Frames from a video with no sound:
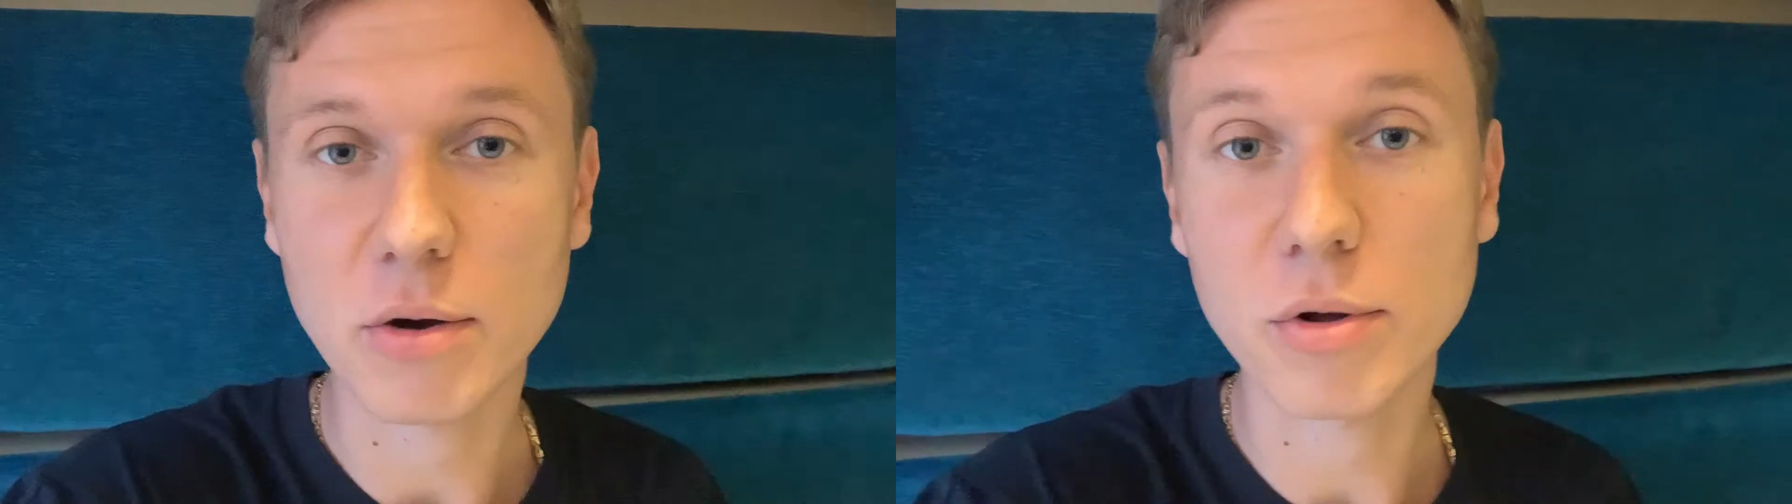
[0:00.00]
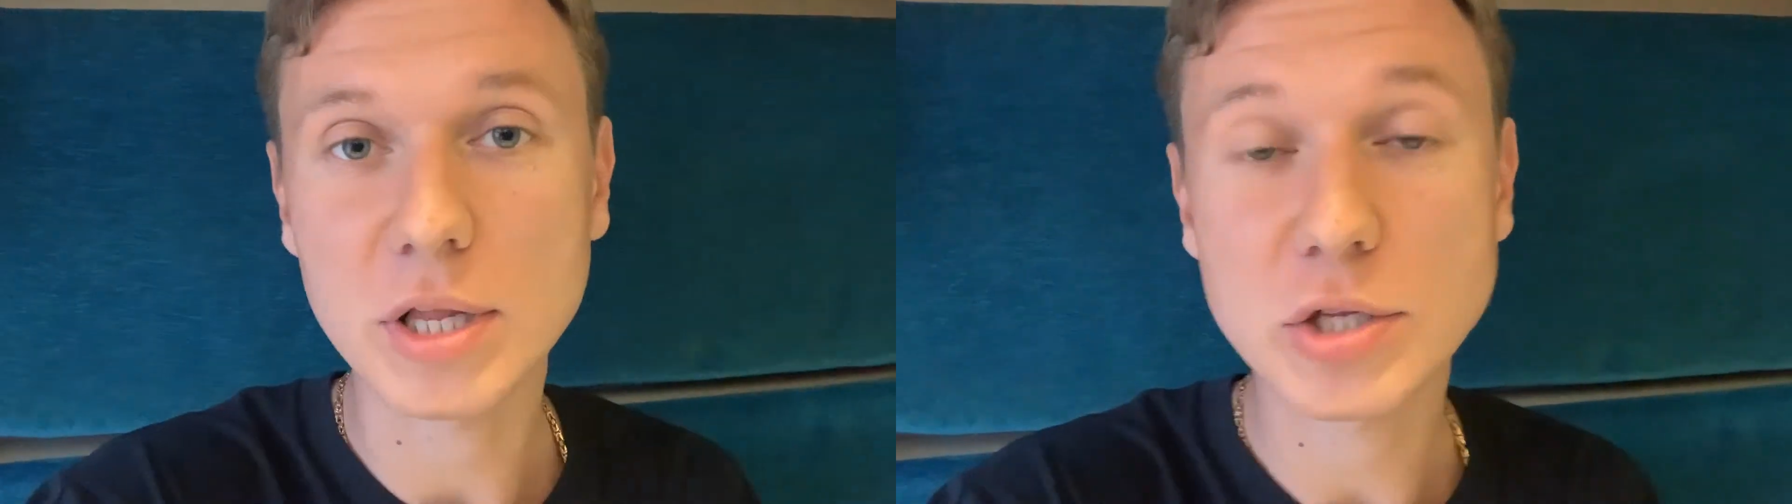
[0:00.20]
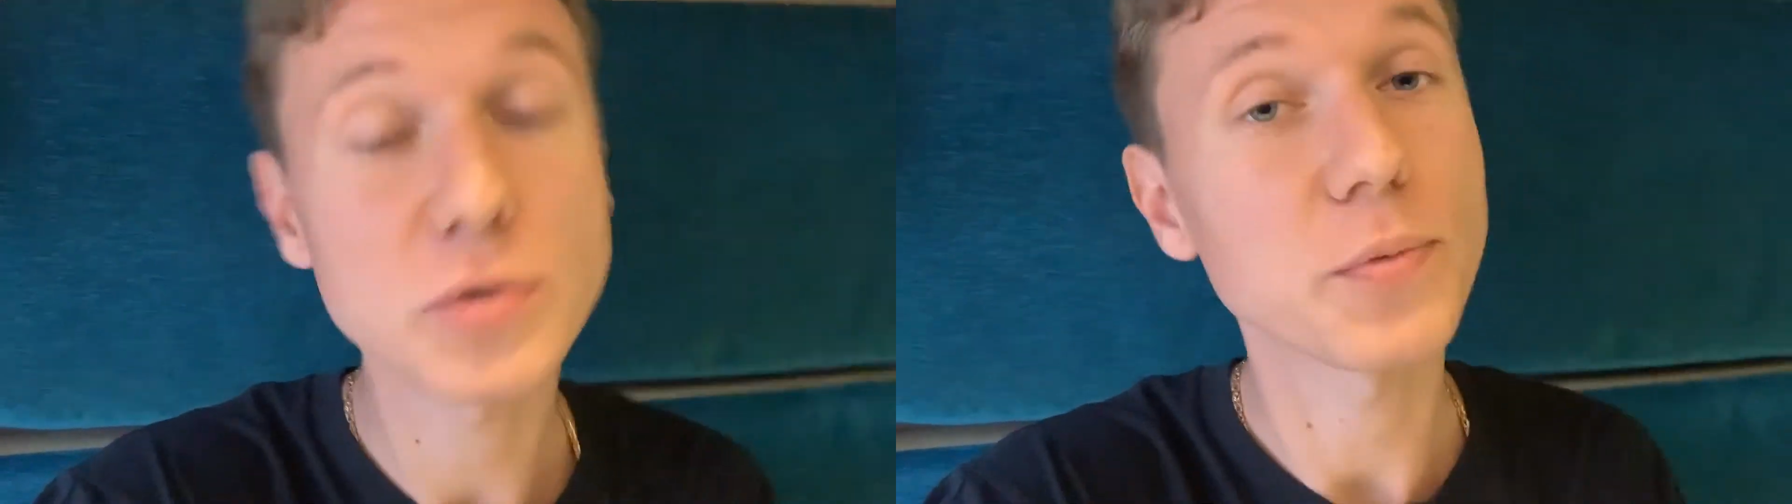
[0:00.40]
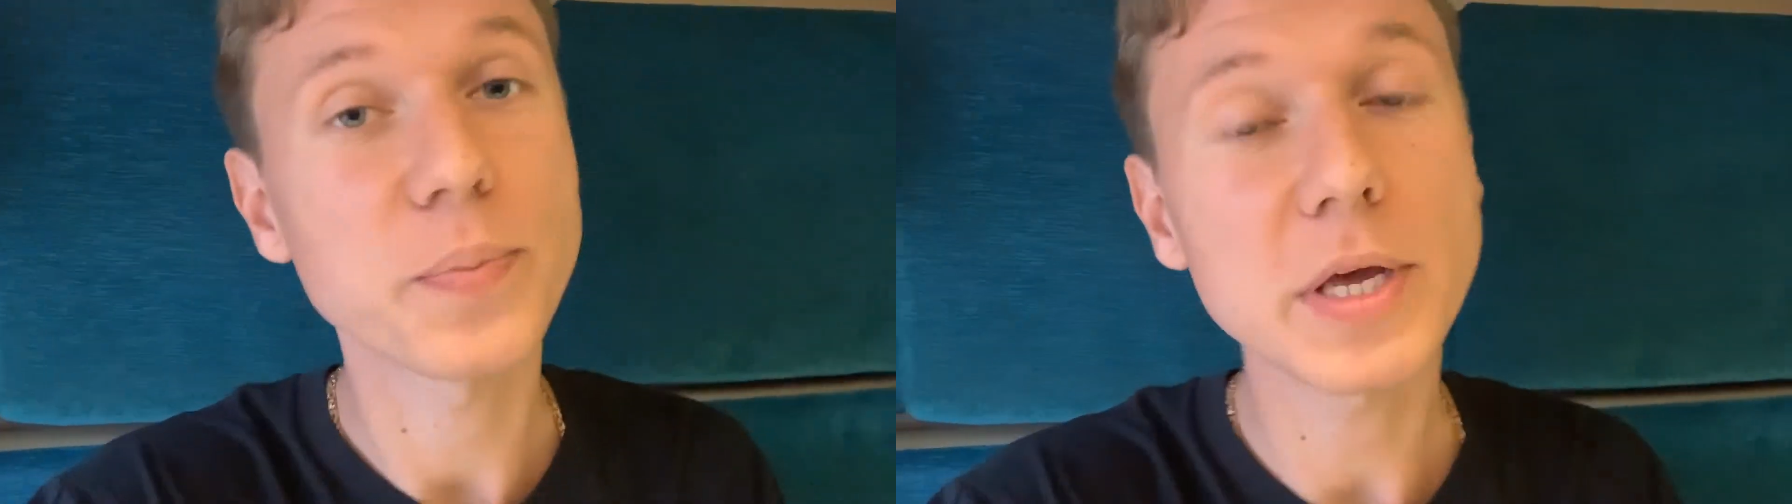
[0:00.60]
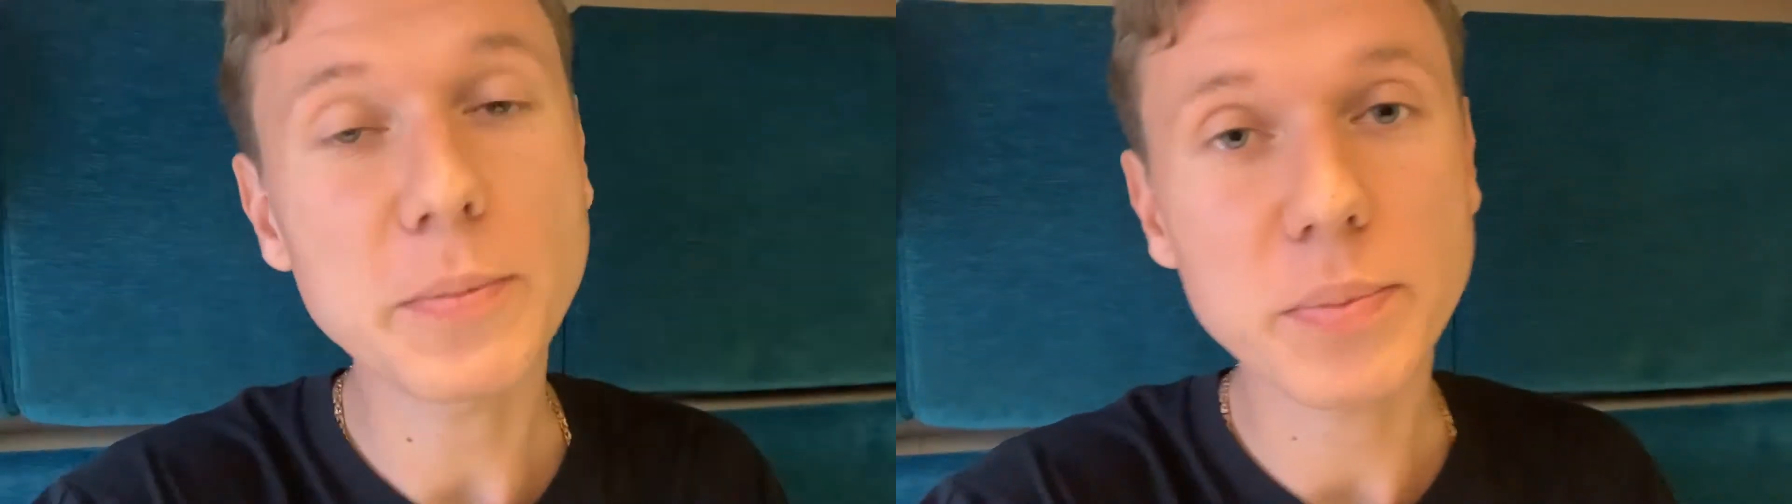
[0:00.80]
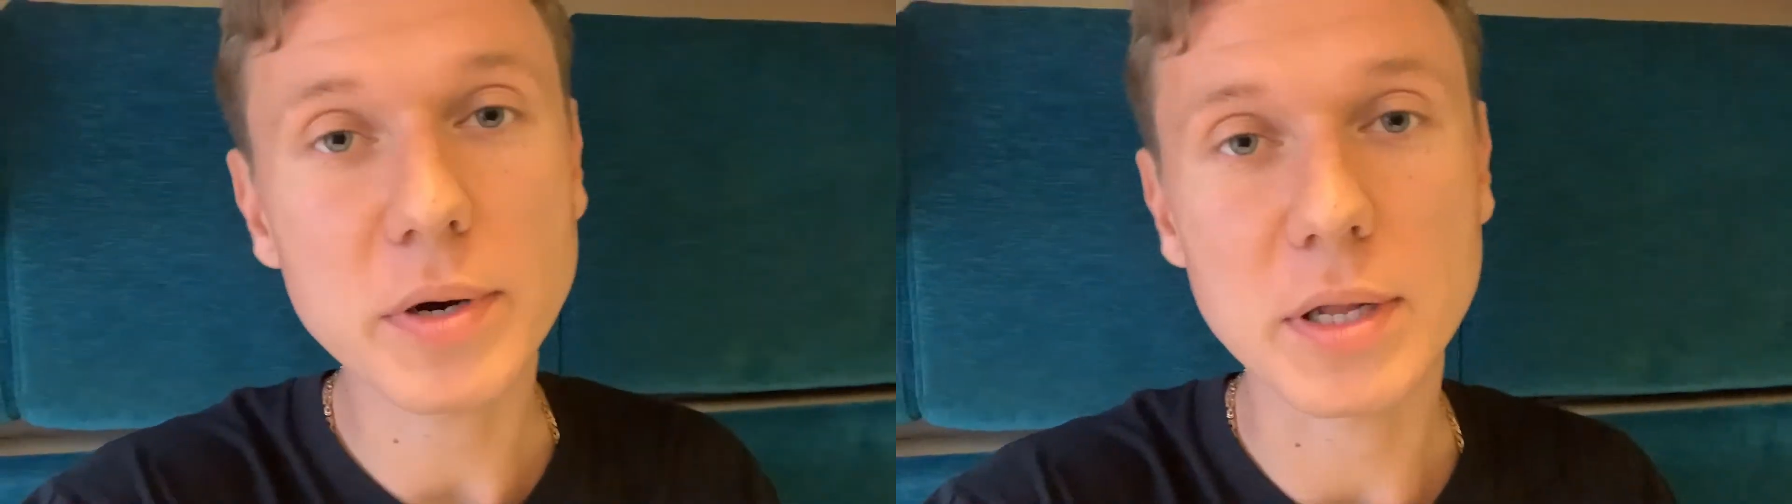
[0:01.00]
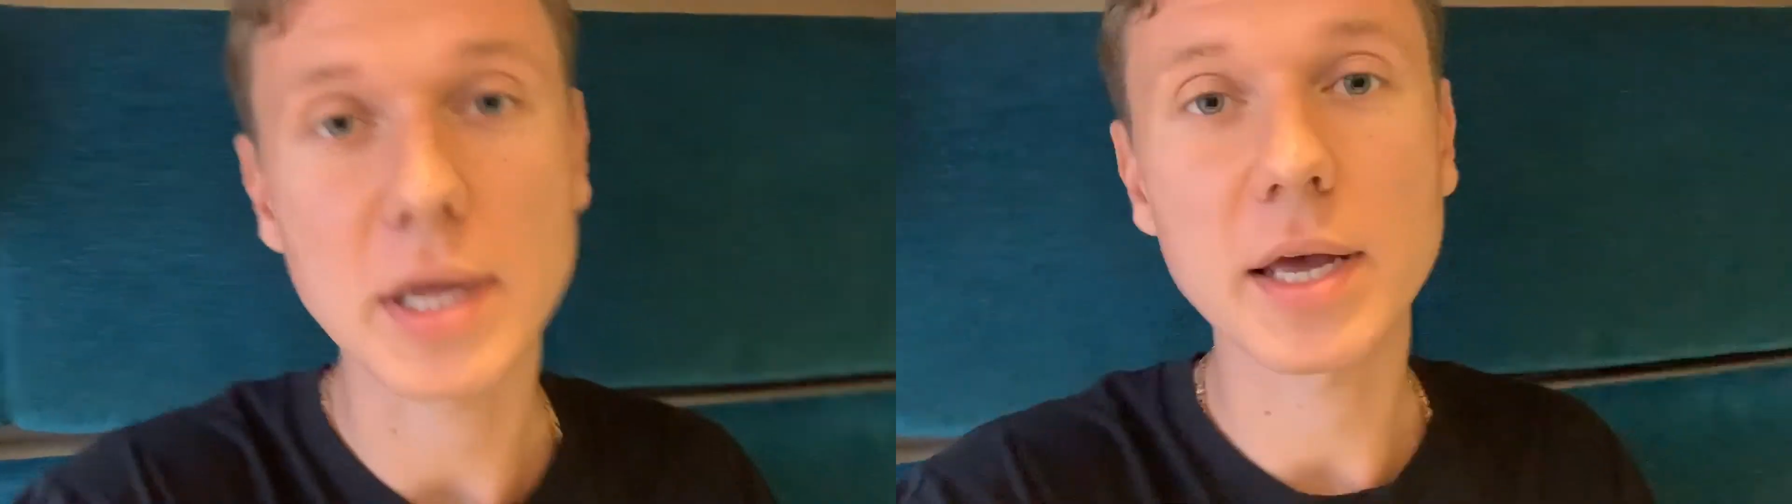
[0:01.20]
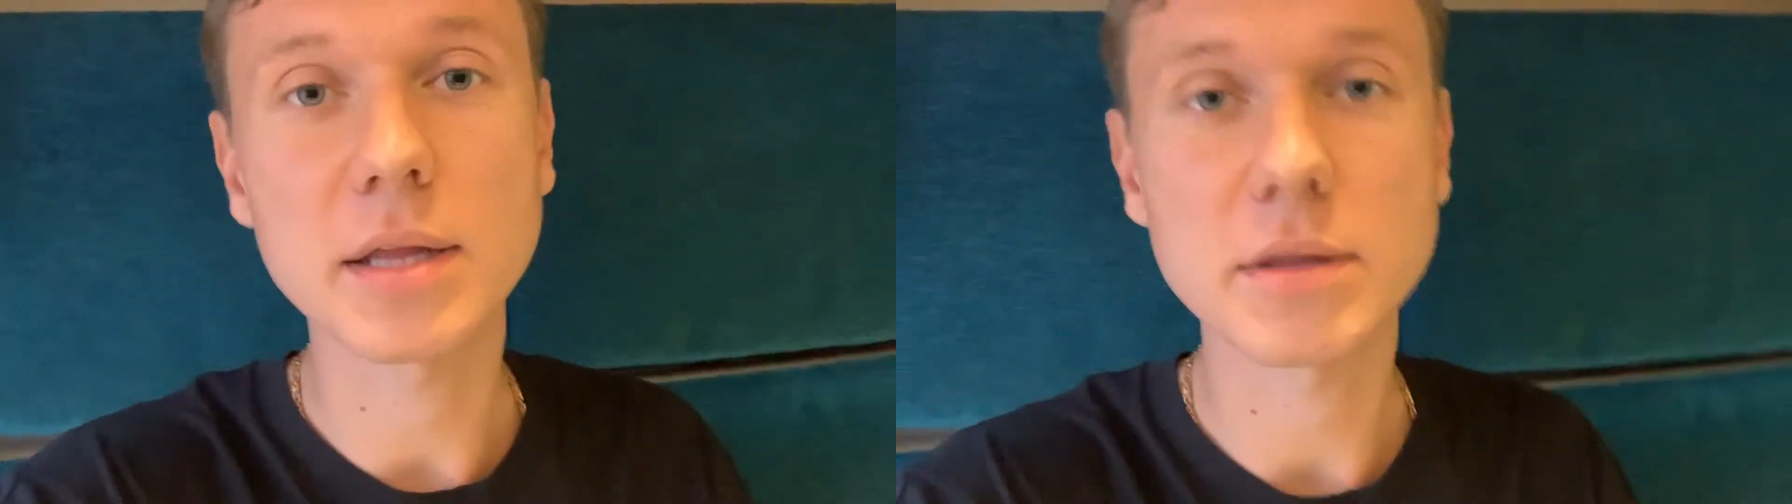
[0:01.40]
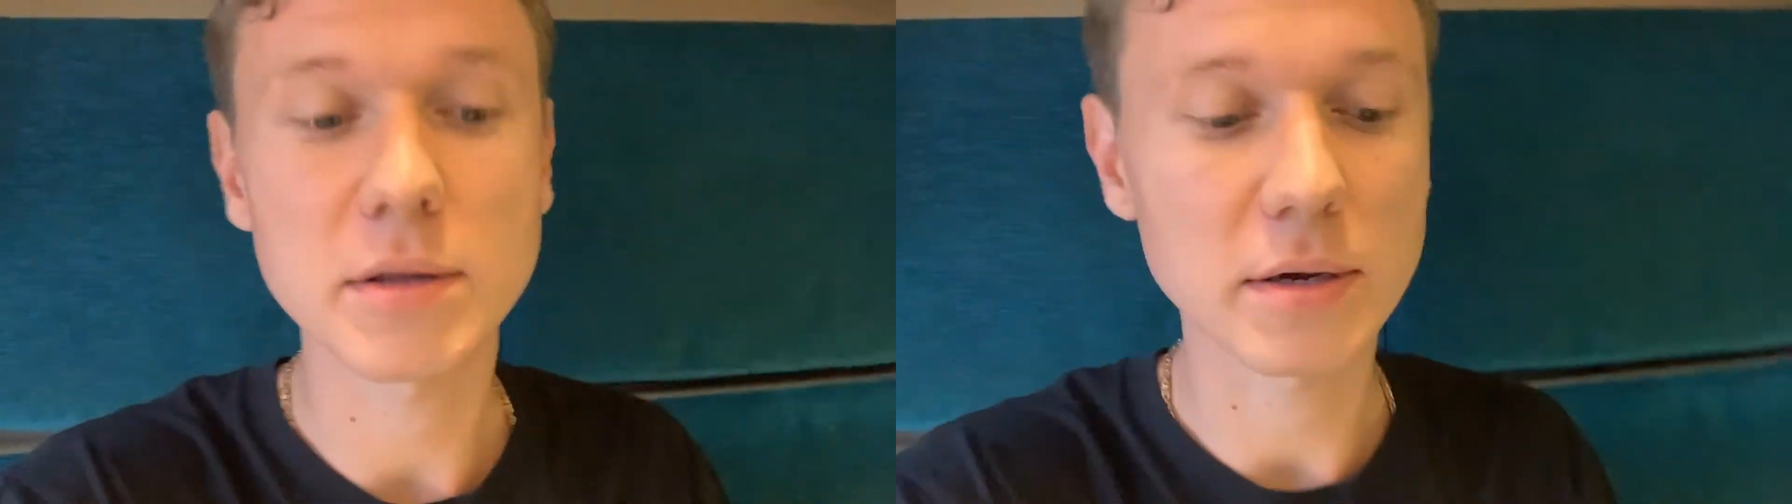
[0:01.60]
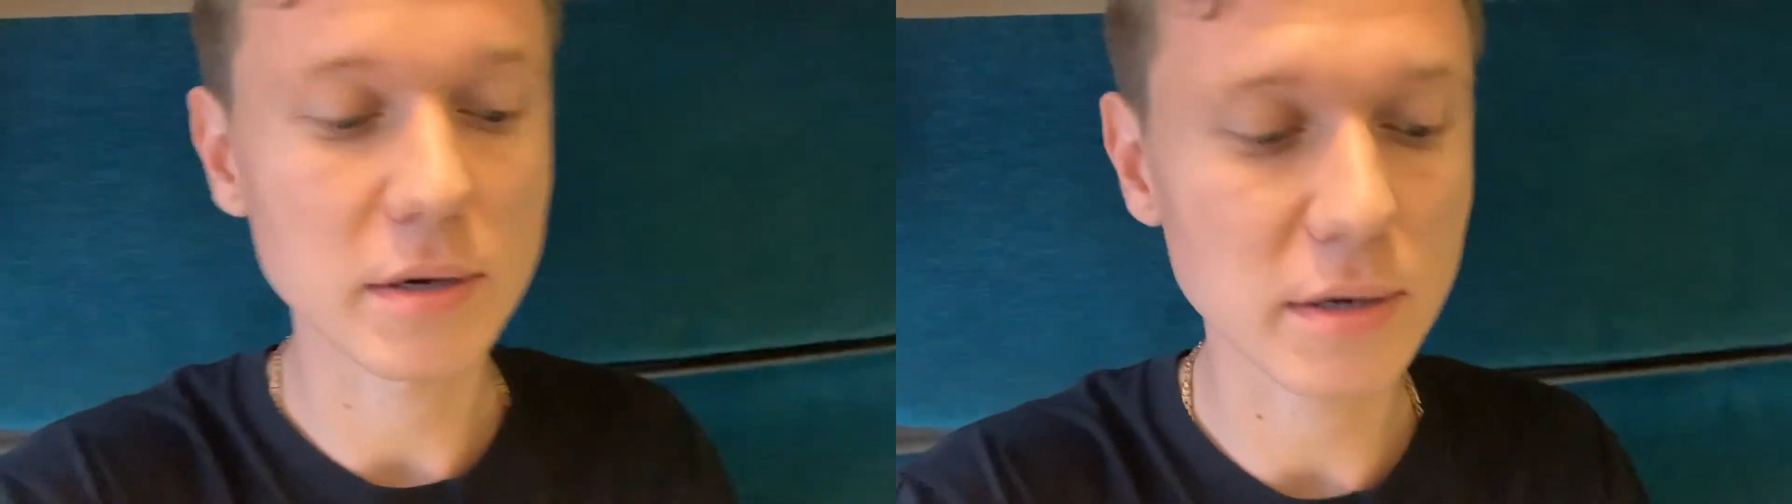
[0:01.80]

only 2 people and